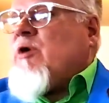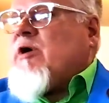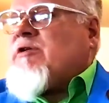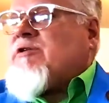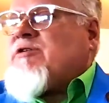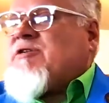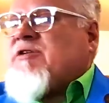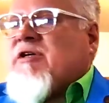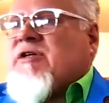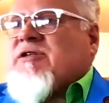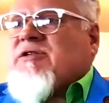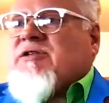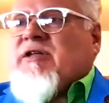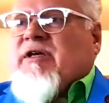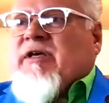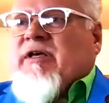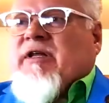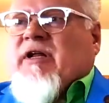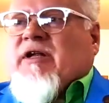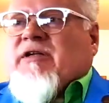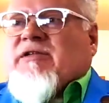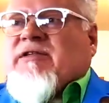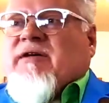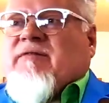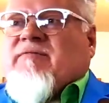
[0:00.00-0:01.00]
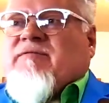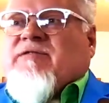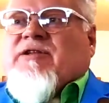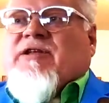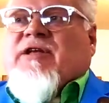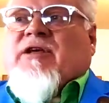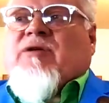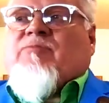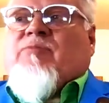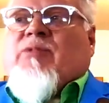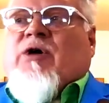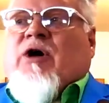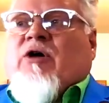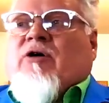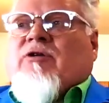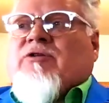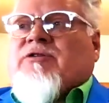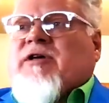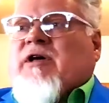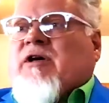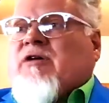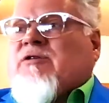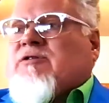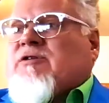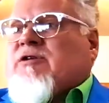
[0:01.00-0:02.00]
1:16 and 17,
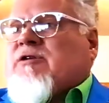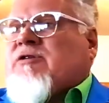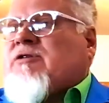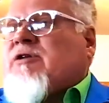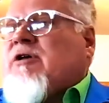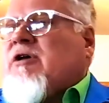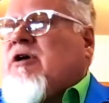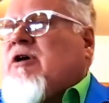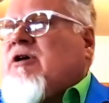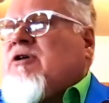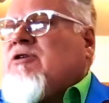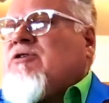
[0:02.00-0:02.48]
Paul tells us